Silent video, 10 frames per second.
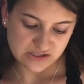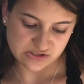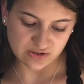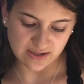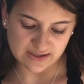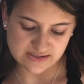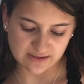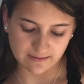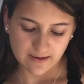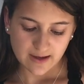So the next
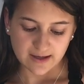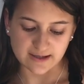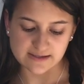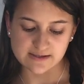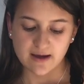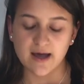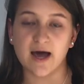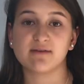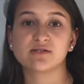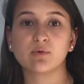thing is
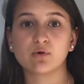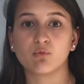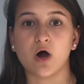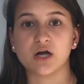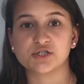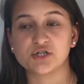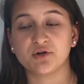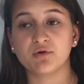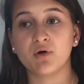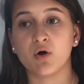have someone watch
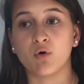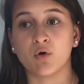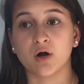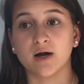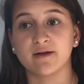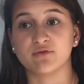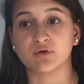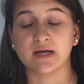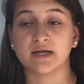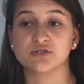you, or if you
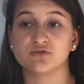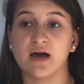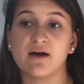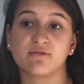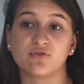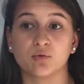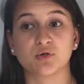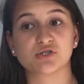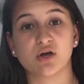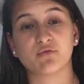can't do that, film
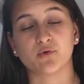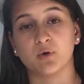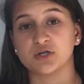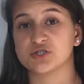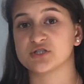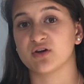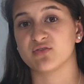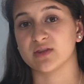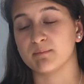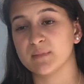yourself or watch
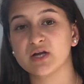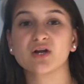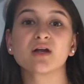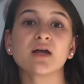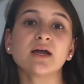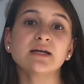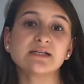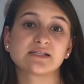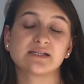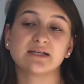yourself in the mirror.
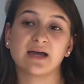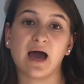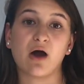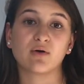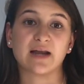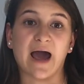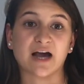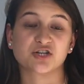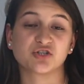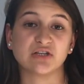See how it
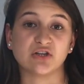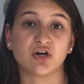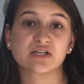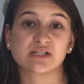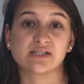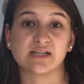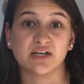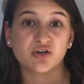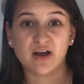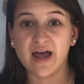actually looks, because
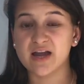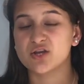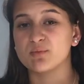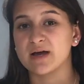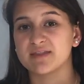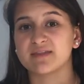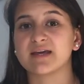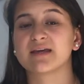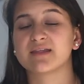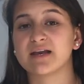in your head you might
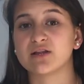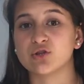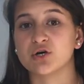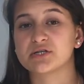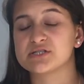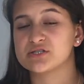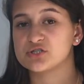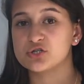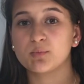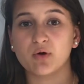think that it looks
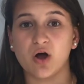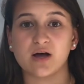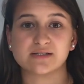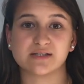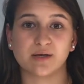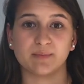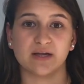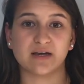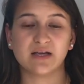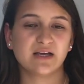super awesome
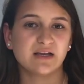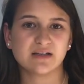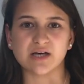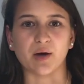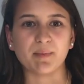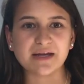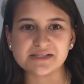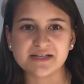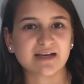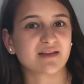and
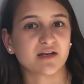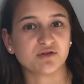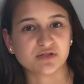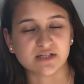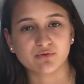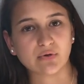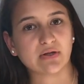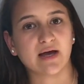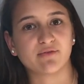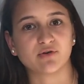amazing, and then you see in real
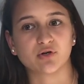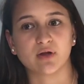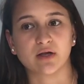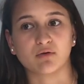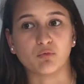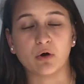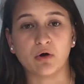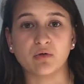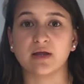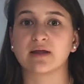life and you're like,
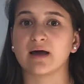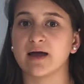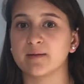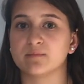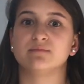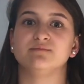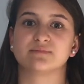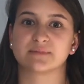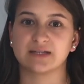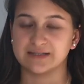whoa, like
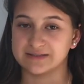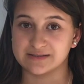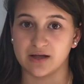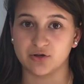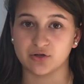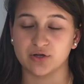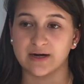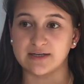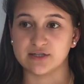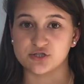it does not look good.
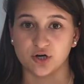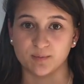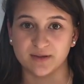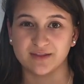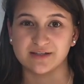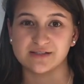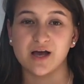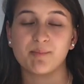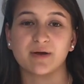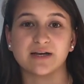I need to sharpen things
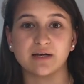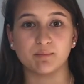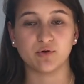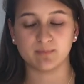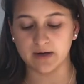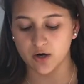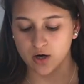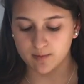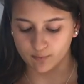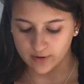up. I need to move my
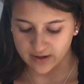arm,